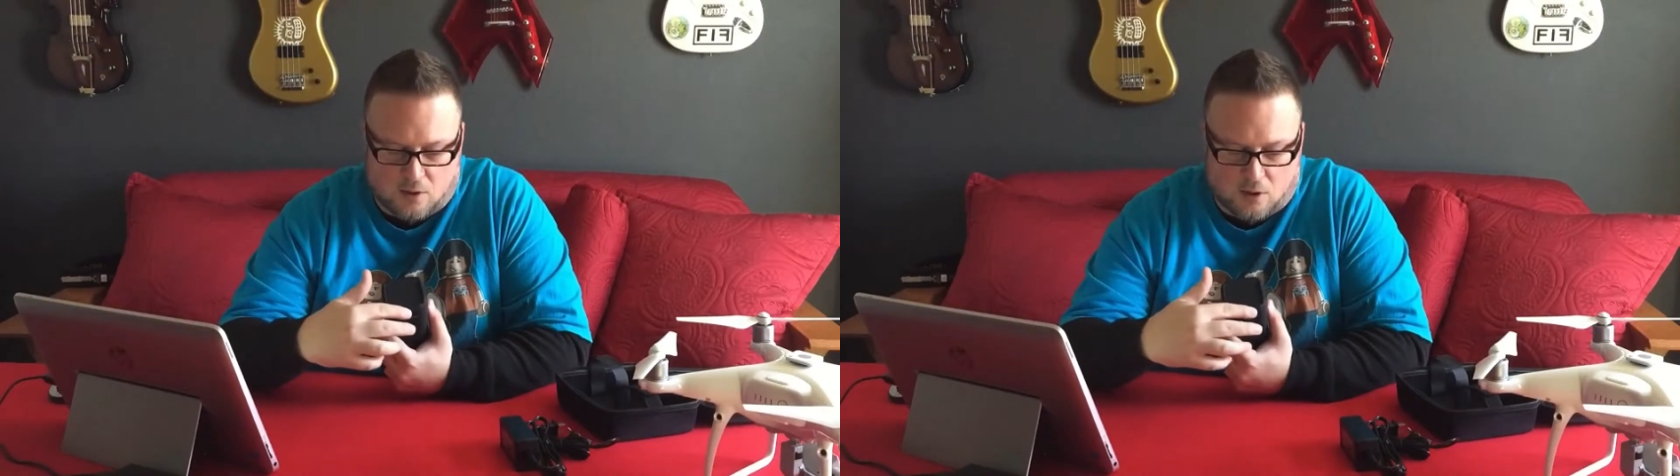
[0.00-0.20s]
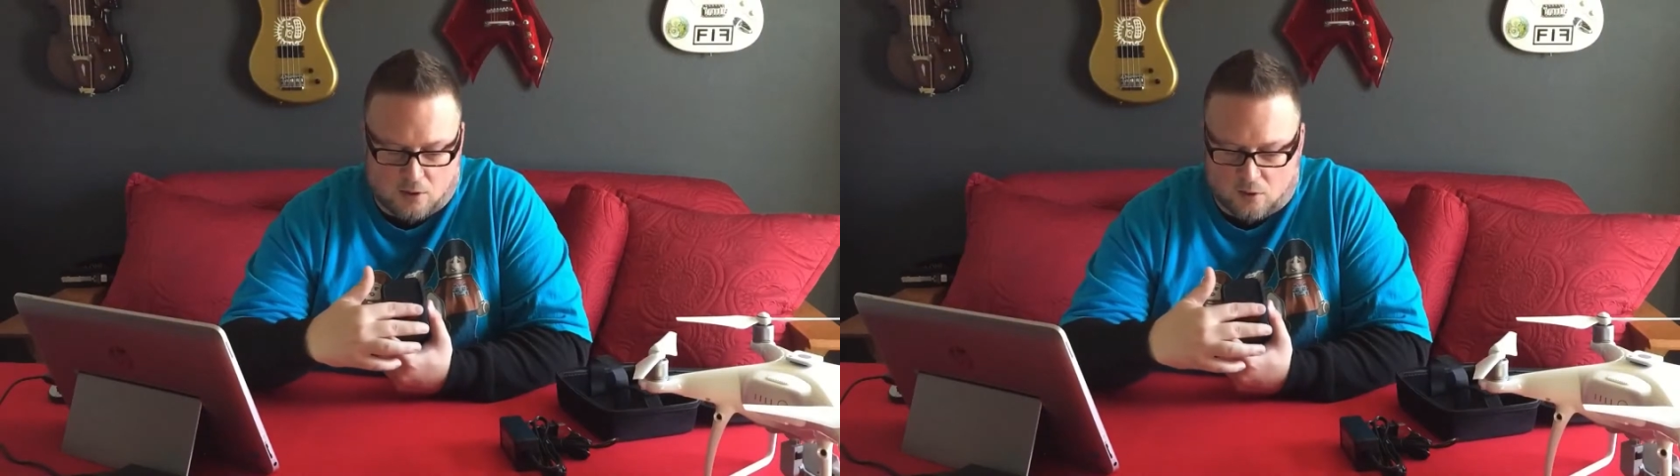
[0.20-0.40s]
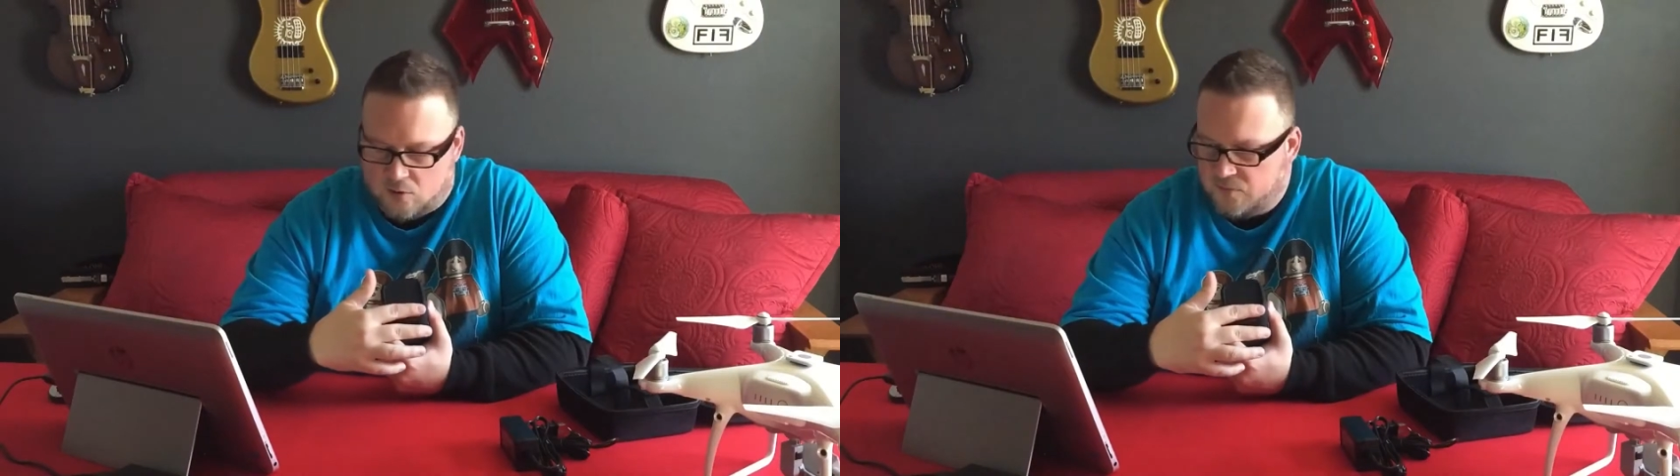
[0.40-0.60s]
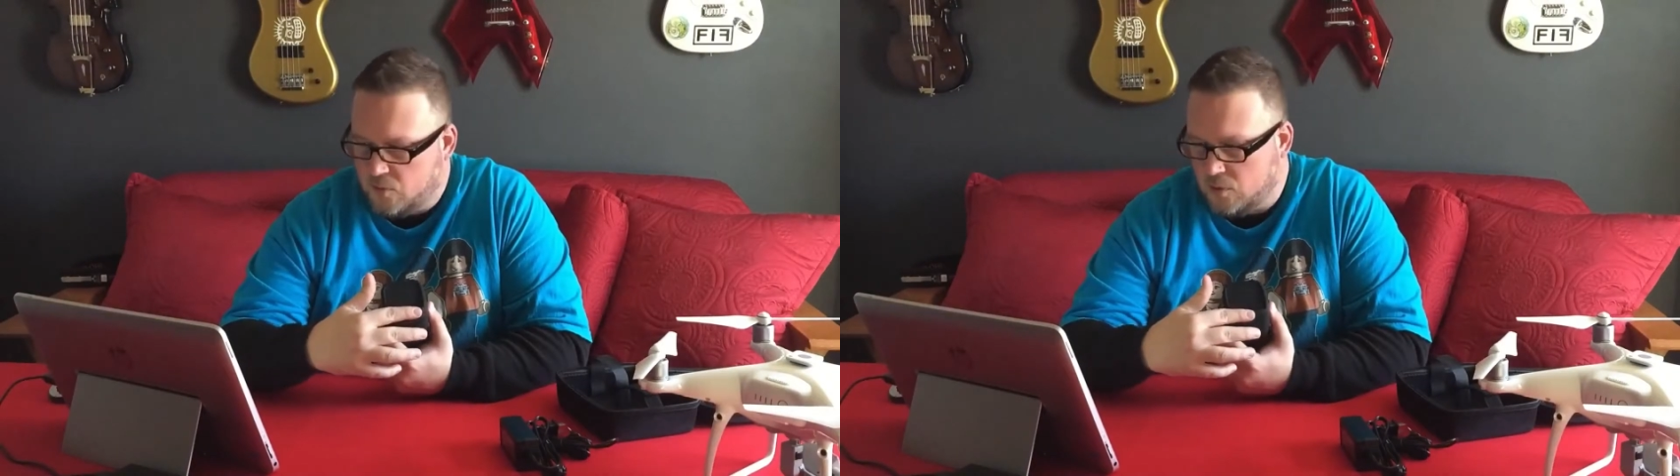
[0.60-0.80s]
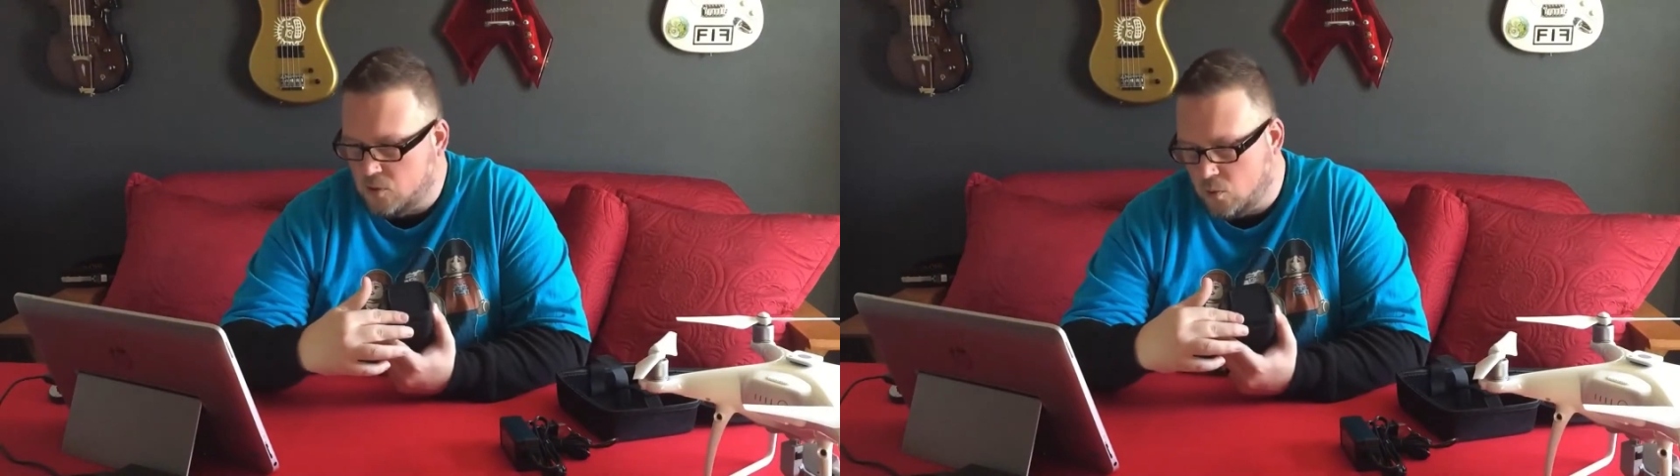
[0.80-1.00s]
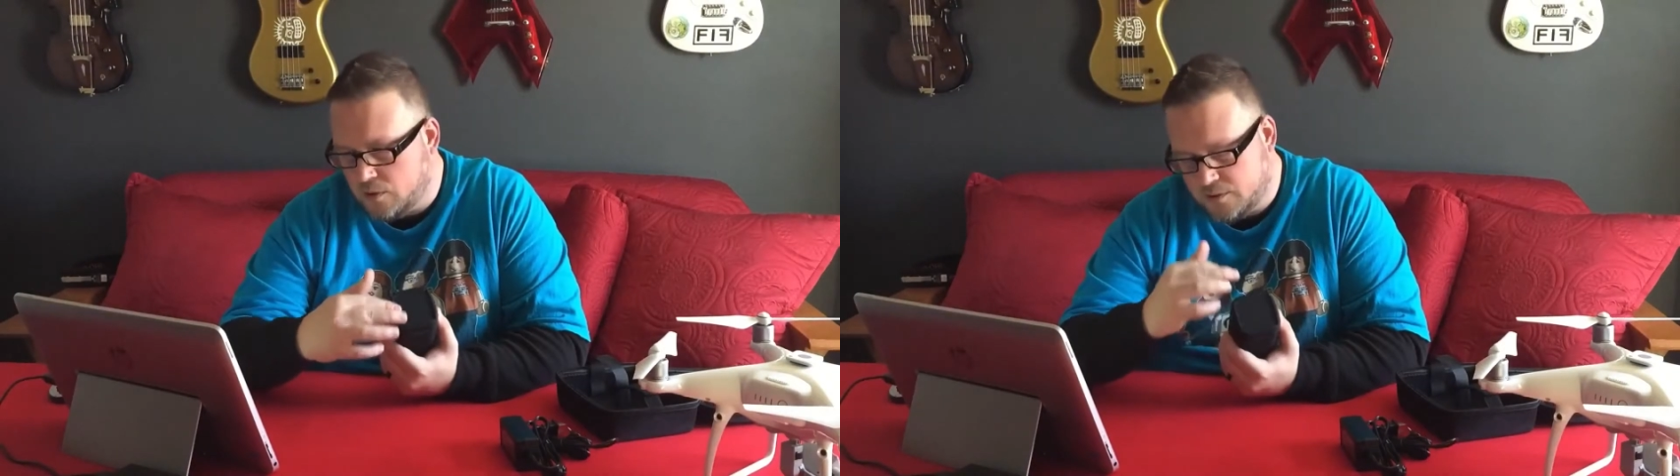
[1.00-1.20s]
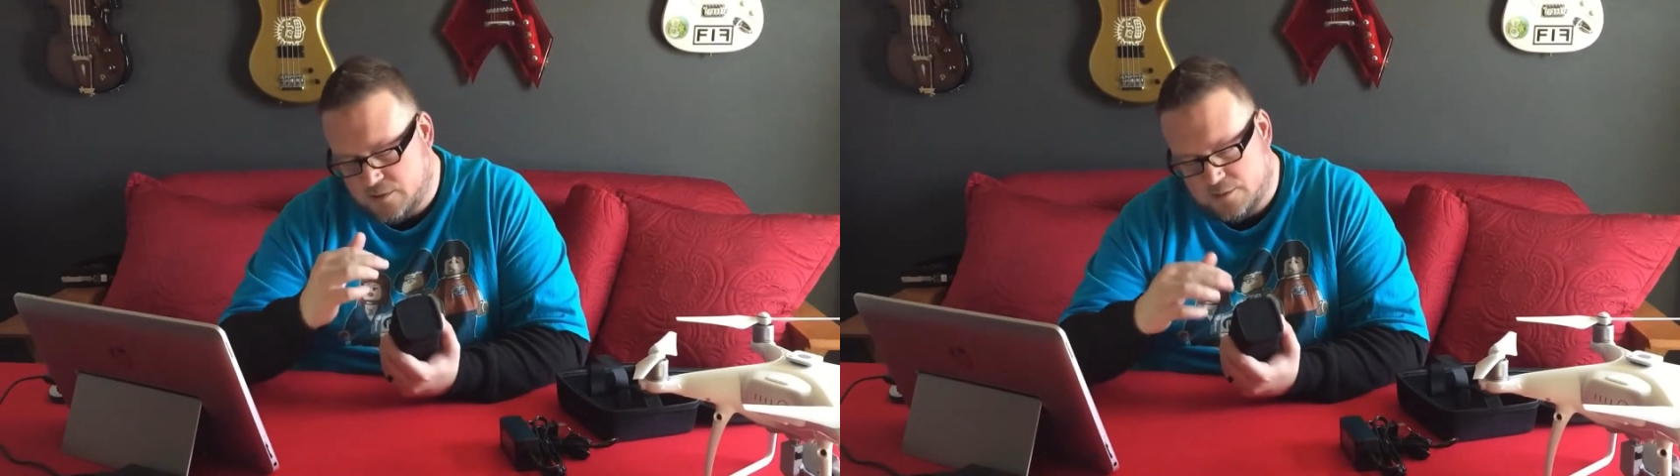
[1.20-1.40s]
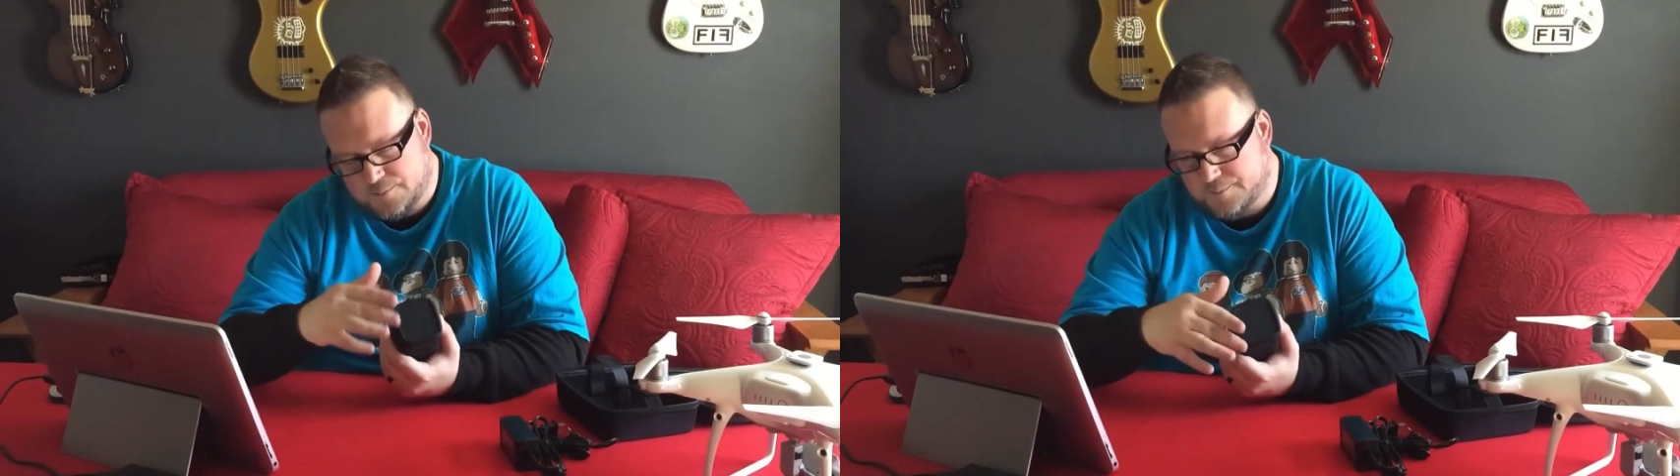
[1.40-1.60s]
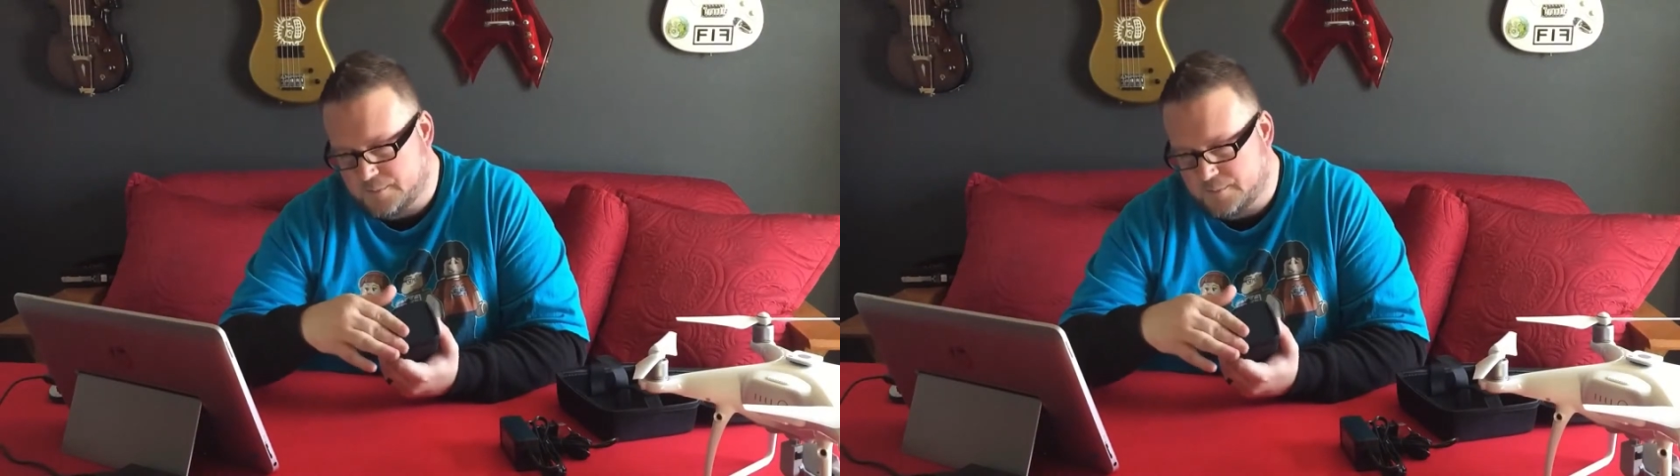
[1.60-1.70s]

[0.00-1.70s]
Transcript: on all four corners.